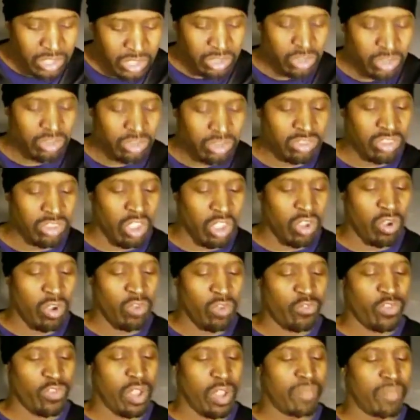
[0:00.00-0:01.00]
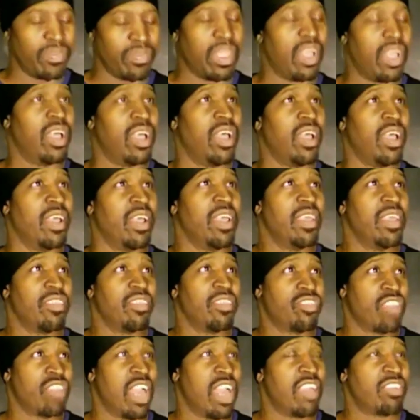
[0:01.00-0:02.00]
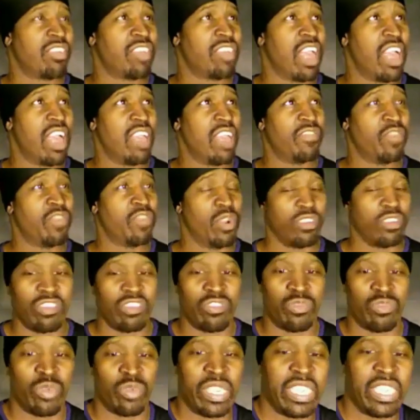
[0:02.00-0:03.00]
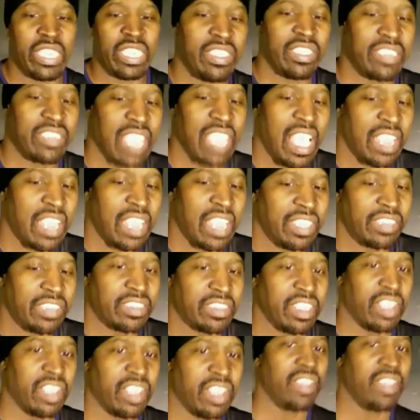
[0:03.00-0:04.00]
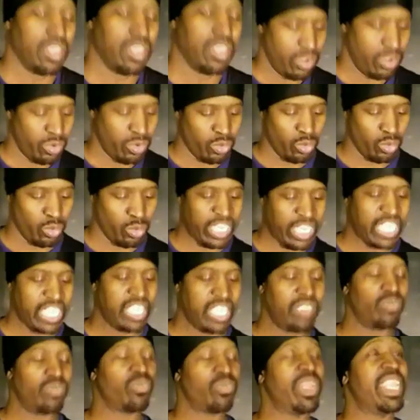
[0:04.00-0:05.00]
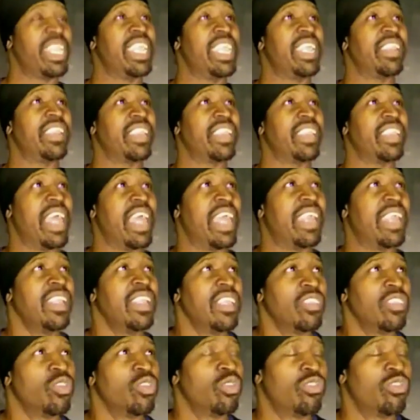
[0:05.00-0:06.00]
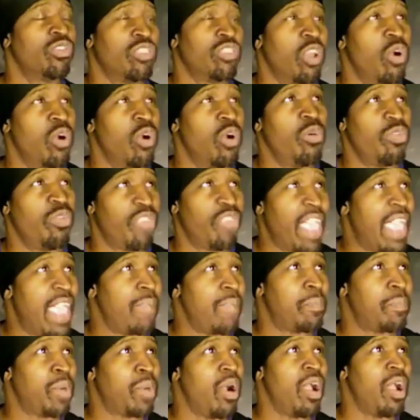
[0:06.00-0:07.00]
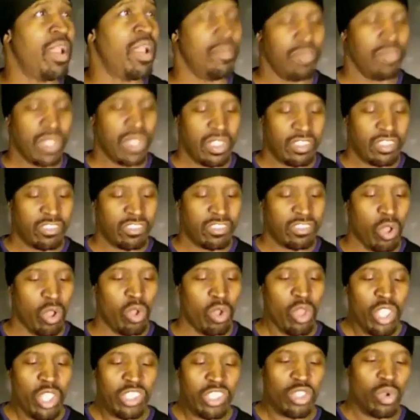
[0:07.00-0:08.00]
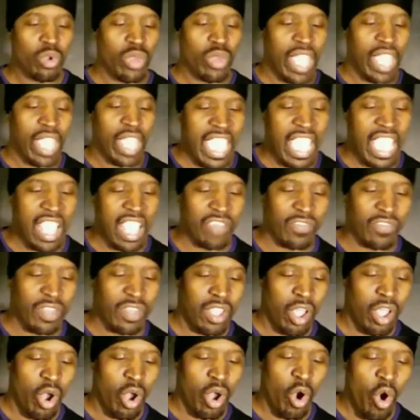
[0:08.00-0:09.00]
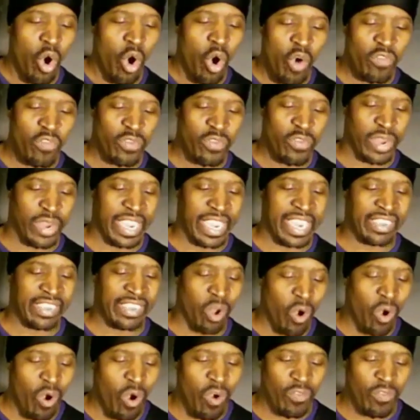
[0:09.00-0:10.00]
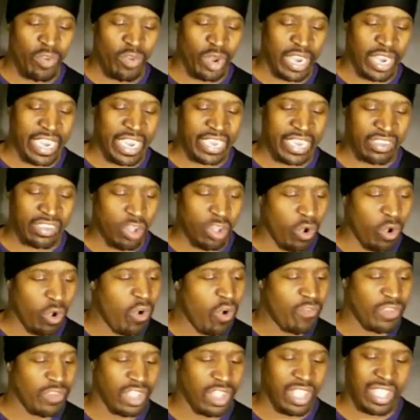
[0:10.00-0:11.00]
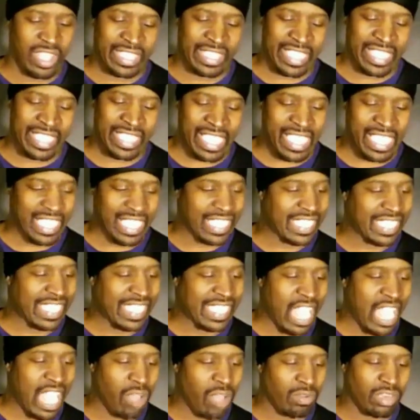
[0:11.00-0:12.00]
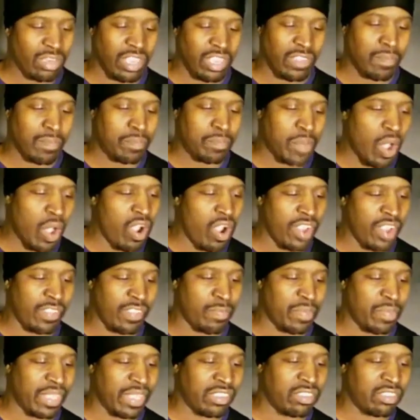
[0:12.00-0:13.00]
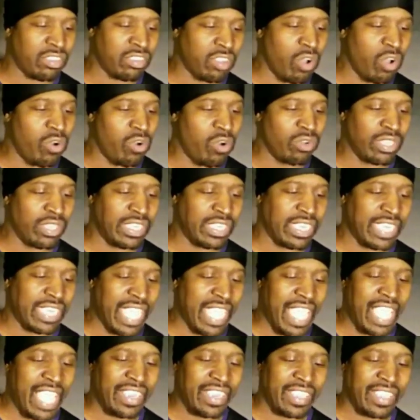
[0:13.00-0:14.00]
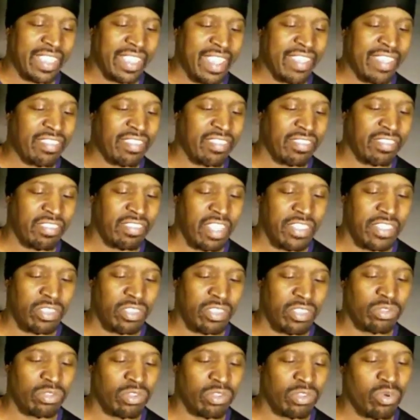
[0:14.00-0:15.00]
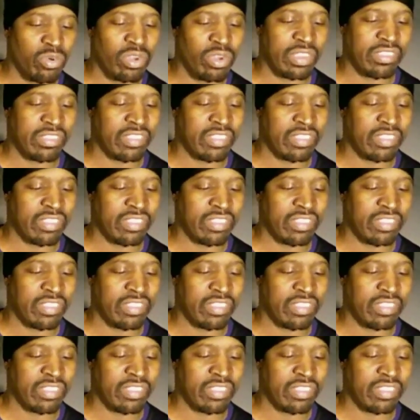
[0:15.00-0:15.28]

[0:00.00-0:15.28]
You stole from the John versus Reed Dollar, the Reed Red line. You stole that bar. So you have over and over and over again countless bars been stolen and allegations of you doing